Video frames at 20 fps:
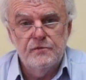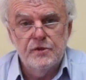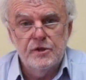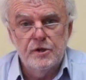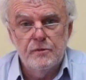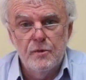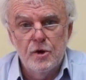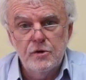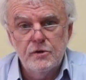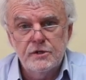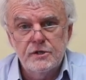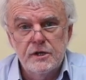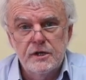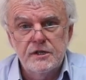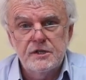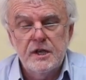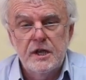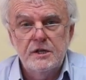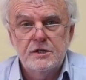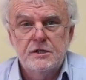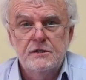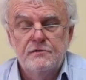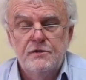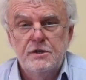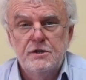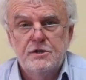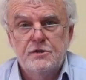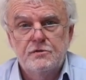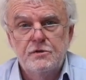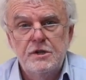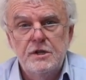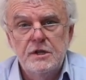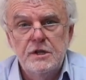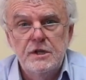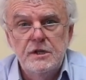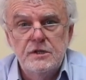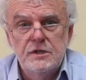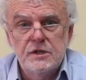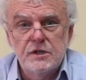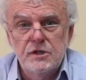for the democratisation of
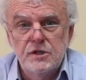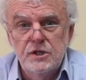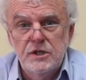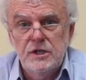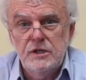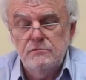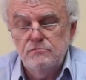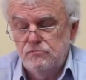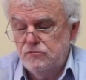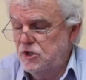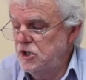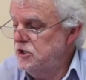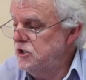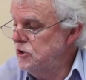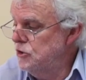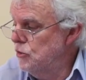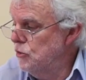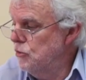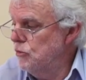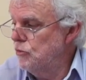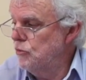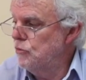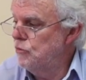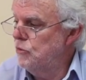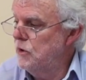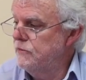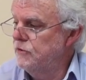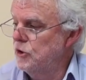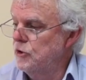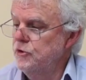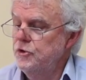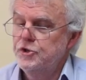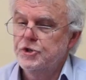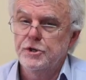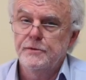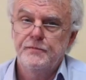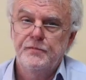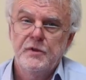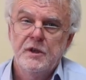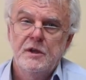history is the digital
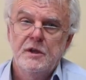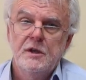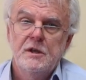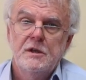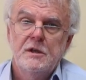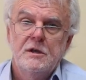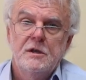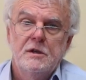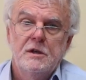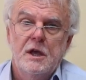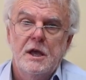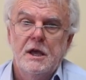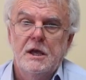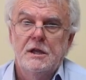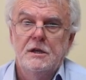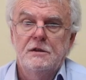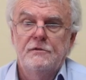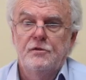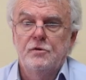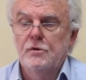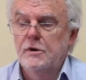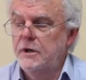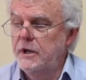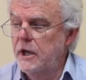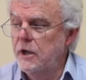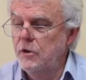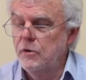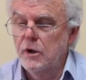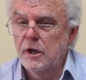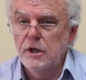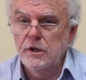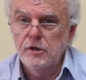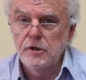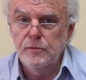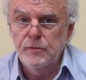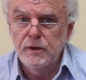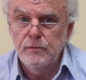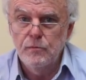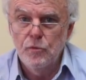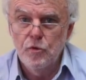revolution. And if you want to know a
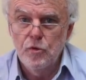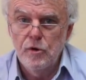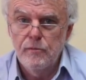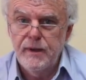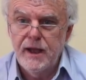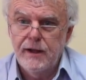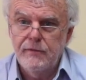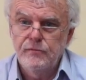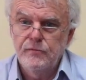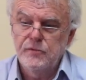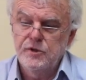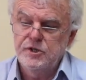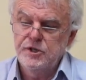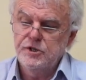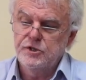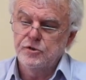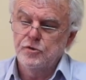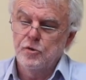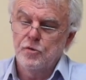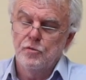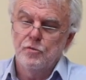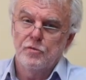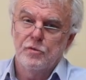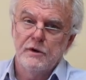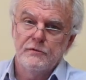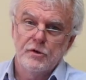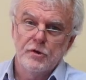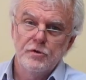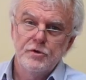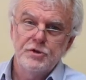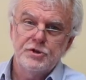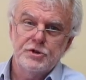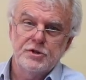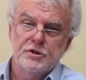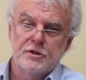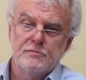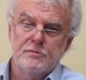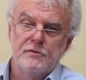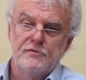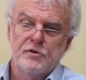little bit more about the digital
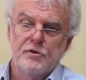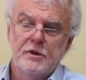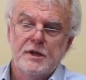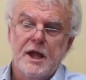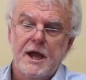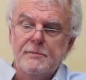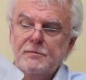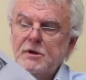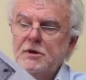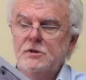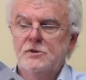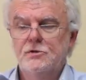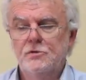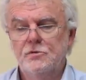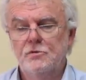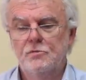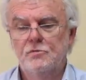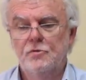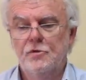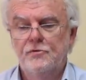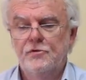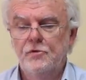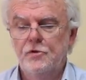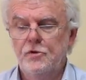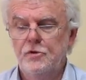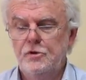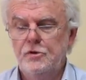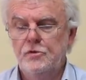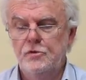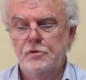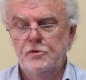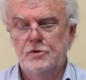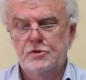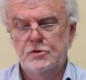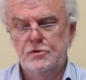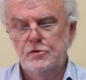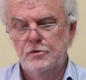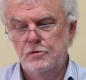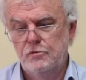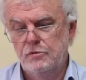revolution, I'd be very happy to refer you
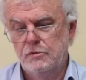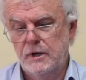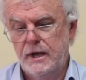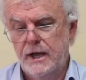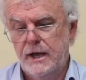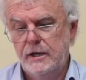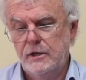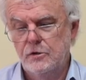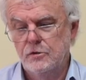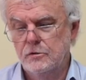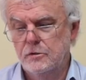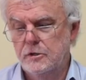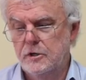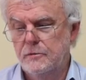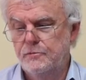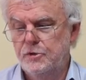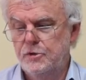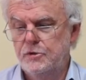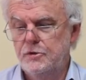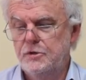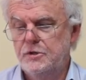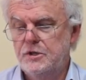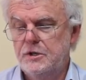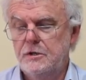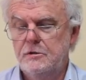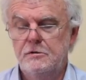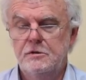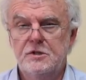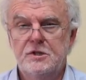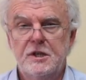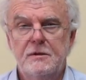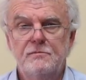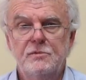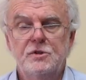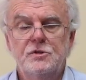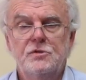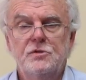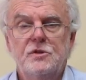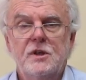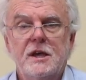to an article that I produced in
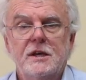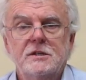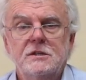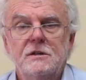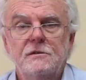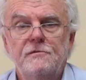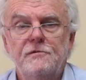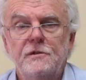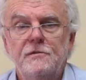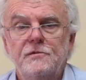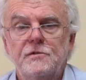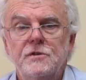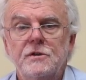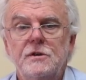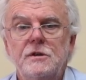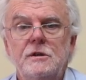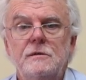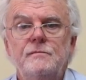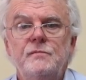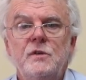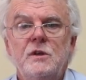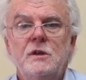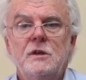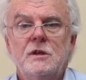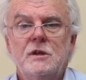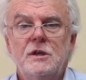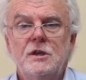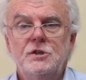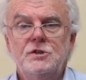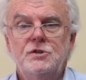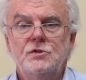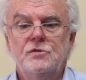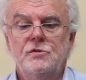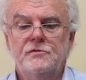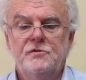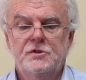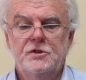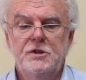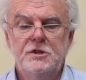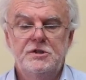December 2015 issue
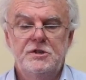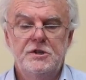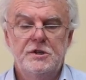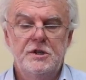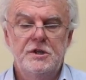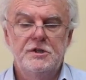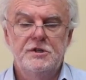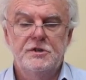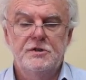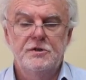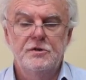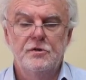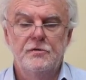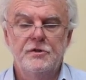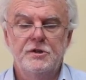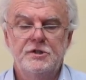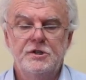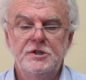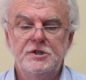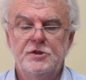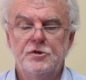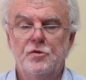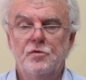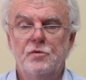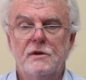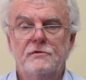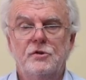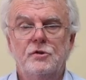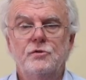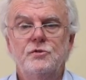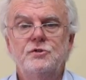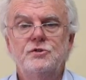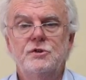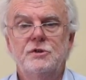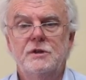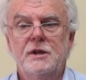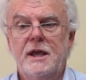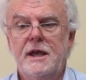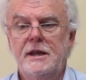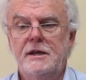of Teaching History on the digital
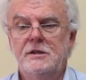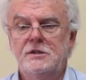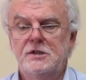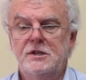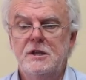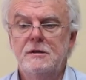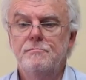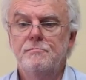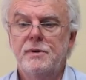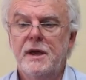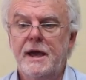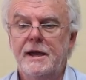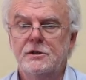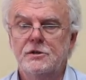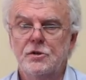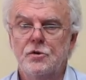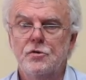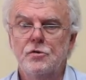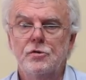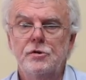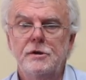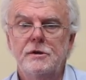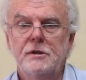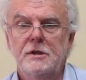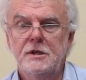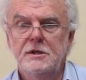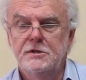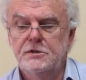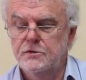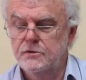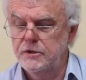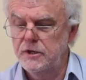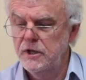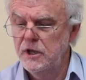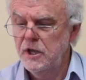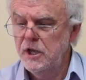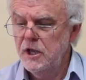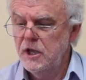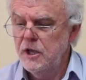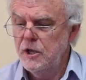revolution and its impact on history.
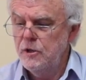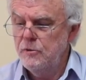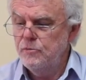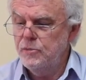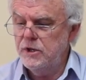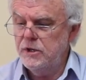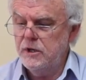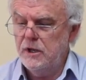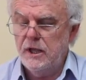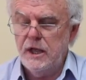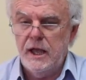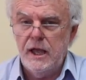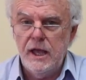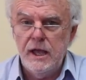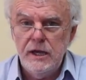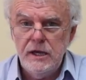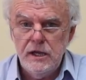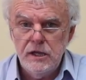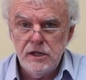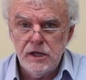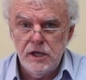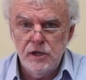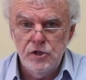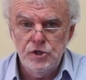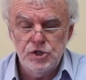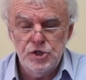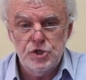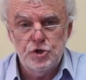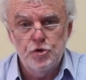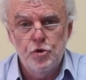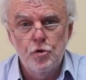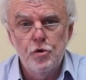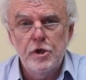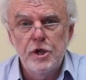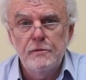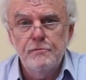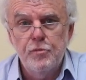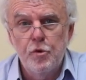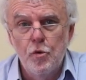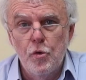But any of those
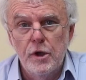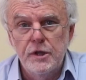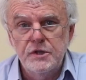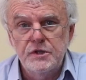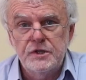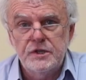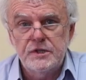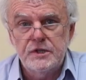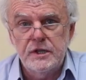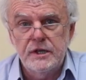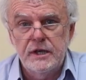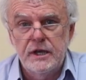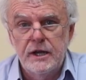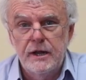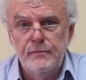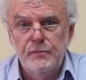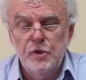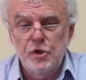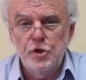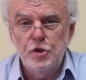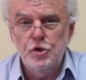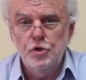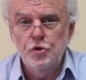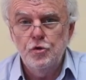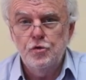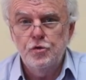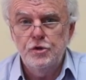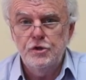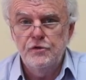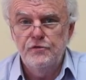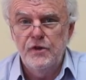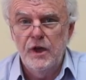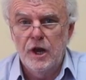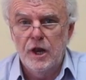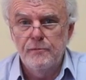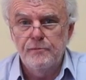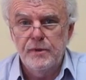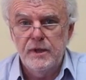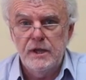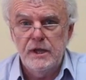talking points you could
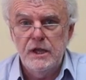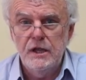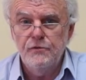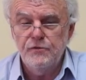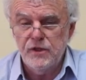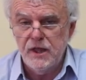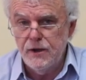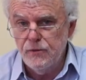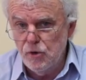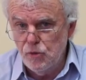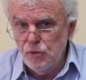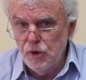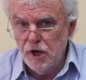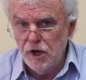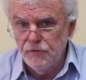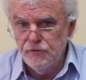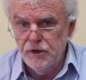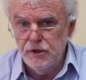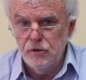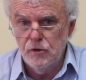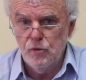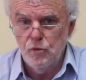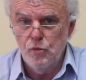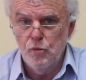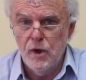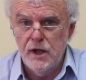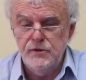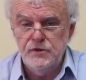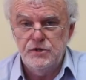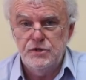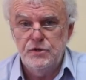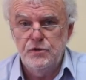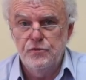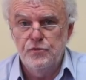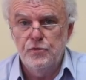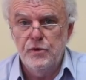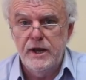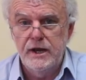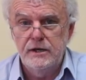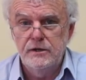develop if they were relevant once
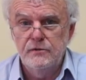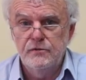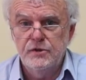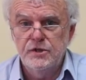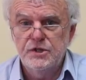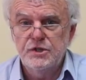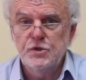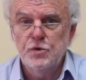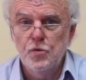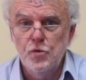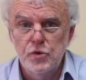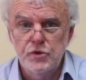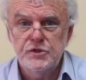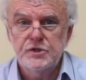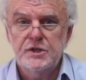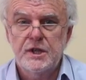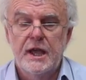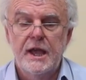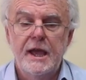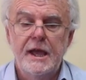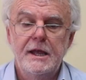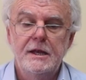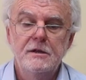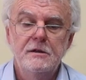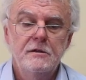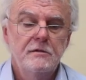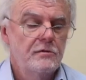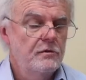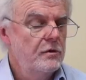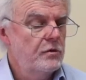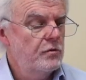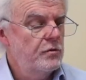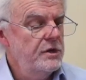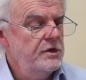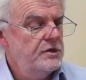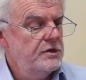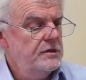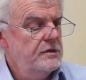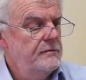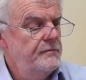you've read the source and the
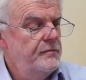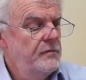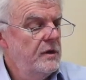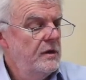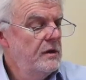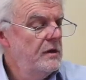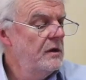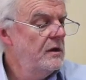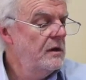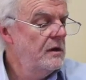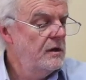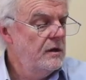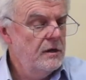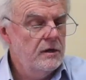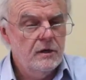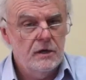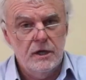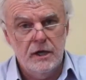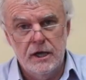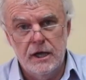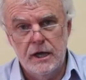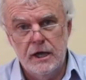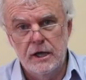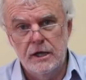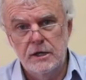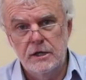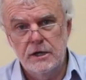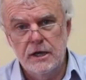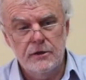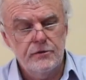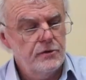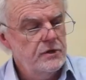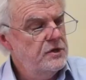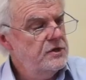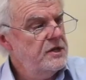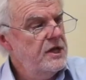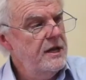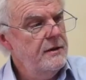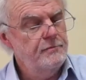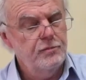question. Other
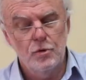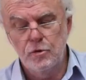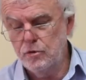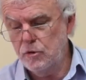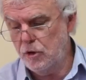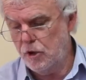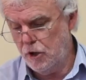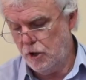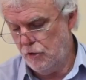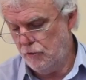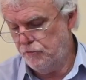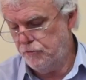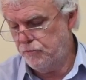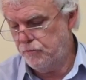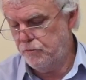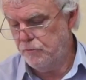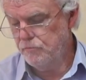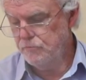example of